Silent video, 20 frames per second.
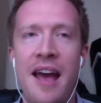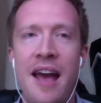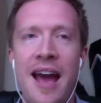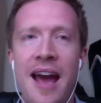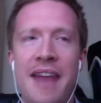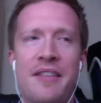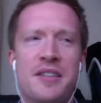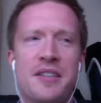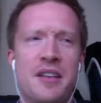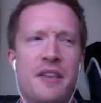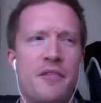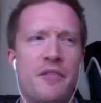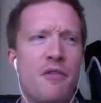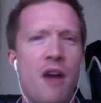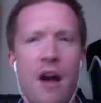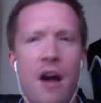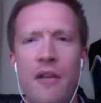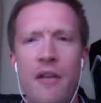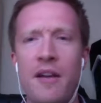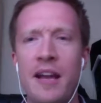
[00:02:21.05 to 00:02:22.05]
And there
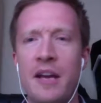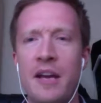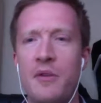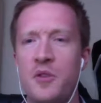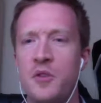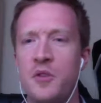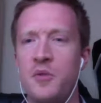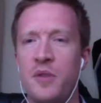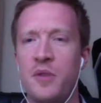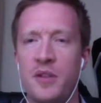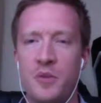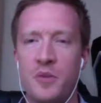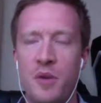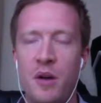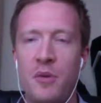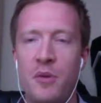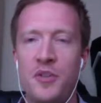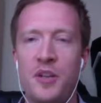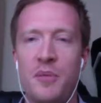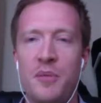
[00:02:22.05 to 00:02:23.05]
are other languages as
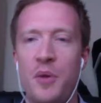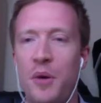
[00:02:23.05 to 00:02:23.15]
well which I'm